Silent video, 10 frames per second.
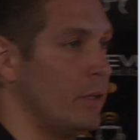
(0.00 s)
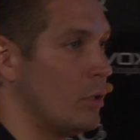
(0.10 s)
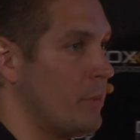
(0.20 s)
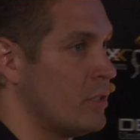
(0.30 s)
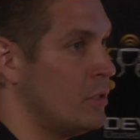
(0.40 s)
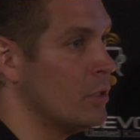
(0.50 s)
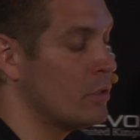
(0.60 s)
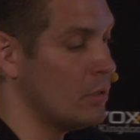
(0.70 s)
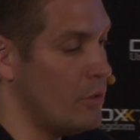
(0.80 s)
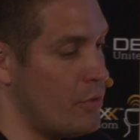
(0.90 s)
any other
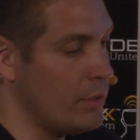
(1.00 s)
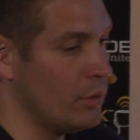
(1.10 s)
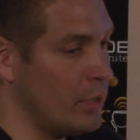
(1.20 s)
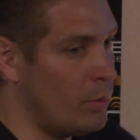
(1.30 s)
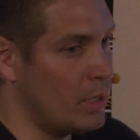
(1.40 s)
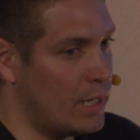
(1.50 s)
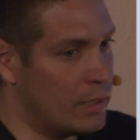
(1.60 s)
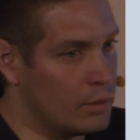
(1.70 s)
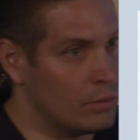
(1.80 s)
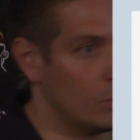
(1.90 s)
messages until that one handler